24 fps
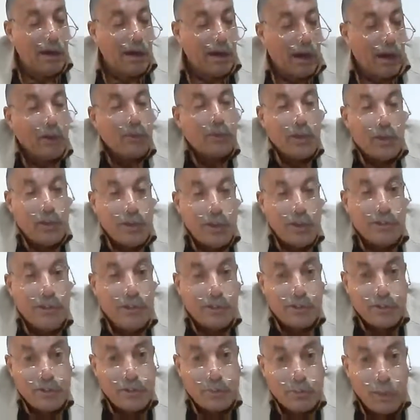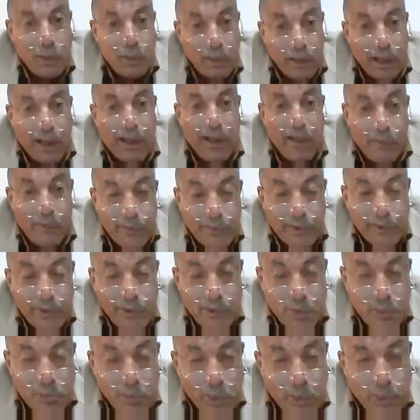how the reader
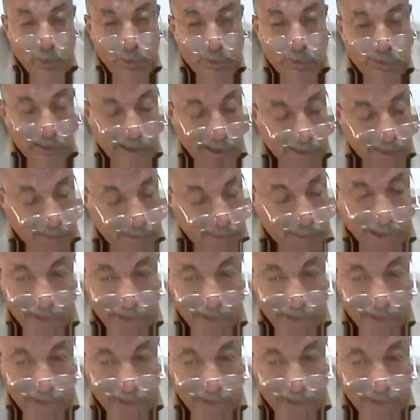responds to